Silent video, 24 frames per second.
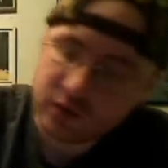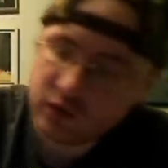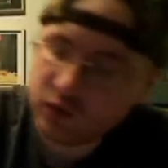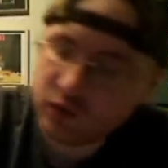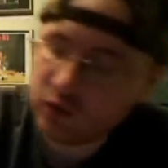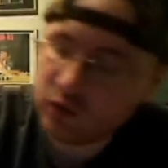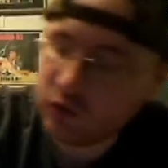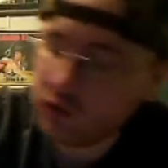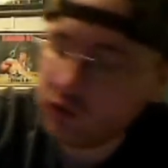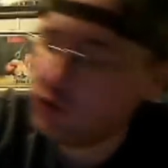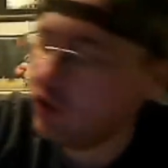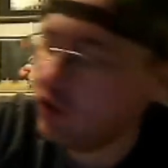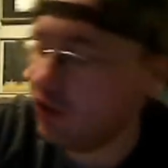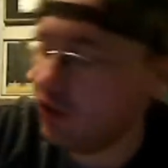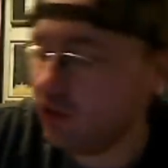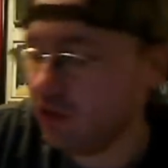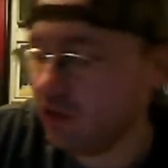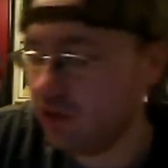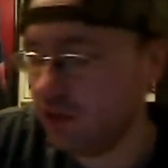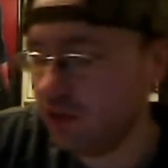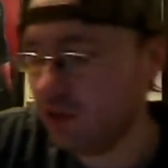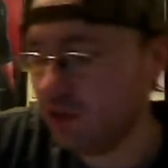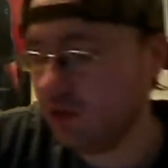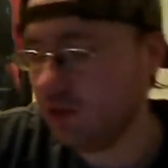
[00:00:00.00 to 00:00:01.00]
their desserts
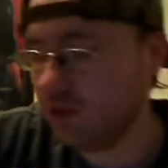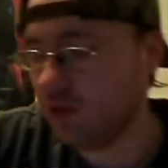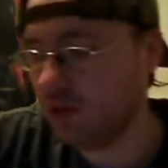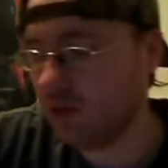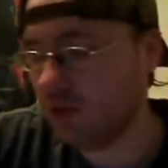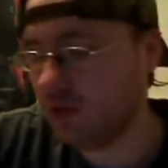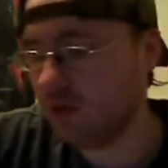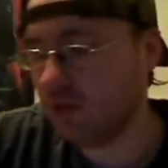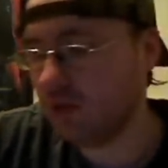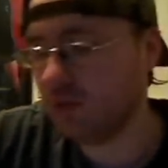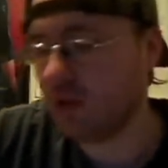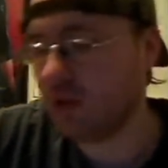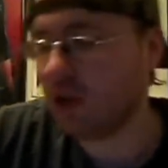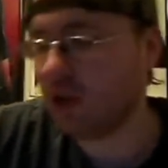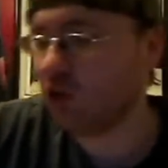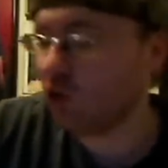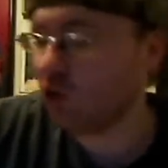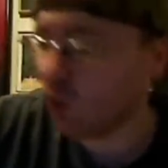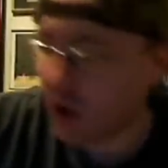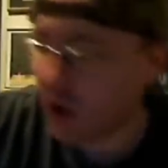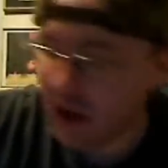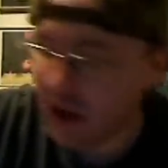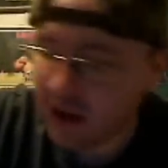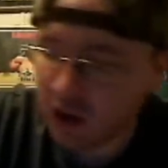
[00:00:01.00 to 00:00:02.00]
because there's the a
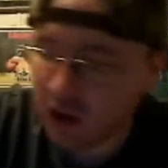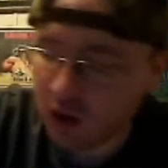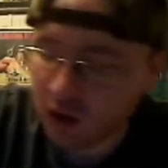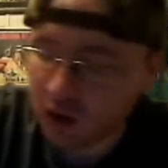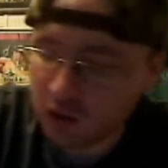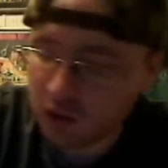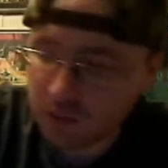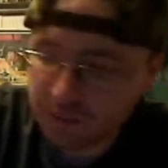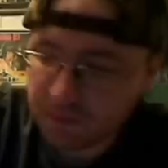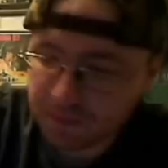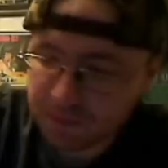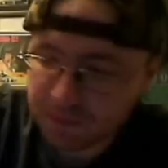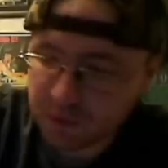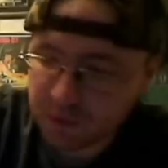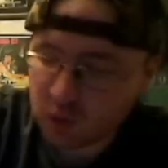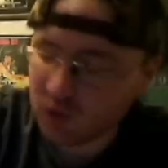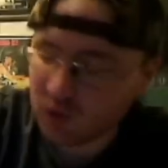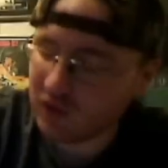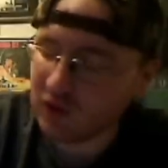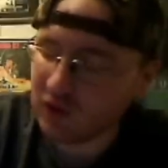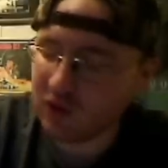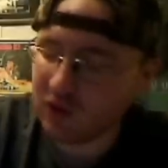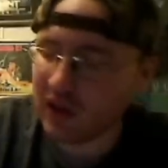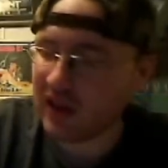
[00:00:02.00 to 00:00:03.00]
trial,
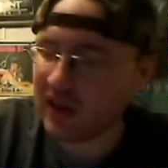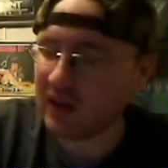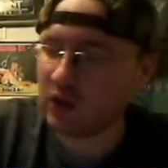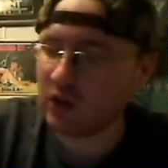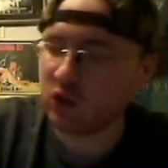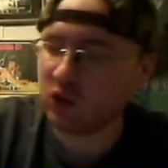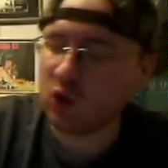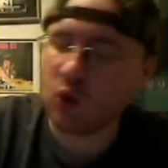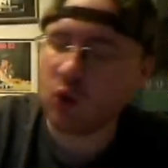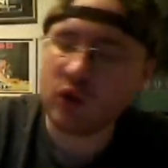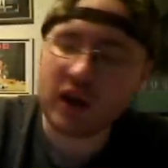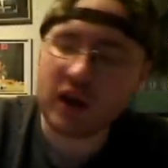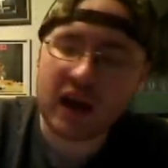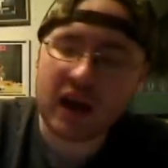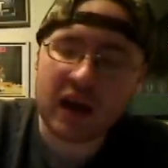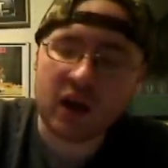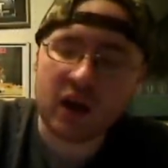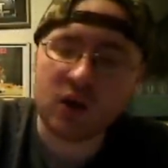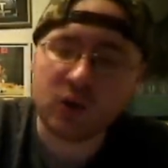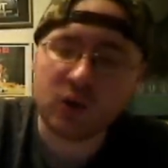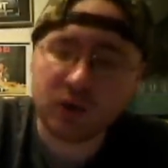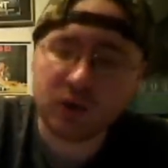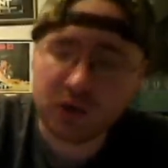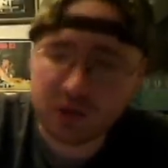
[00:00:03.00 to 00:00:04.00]
or they're at a
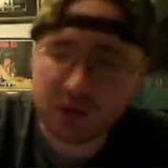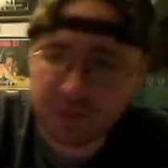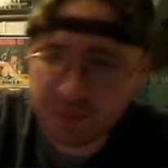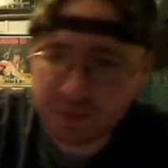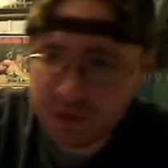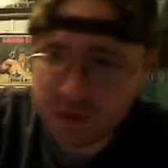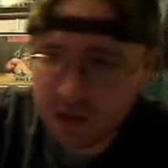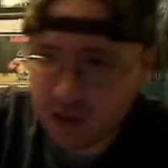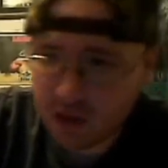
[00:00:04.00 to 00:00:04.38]
courthouse.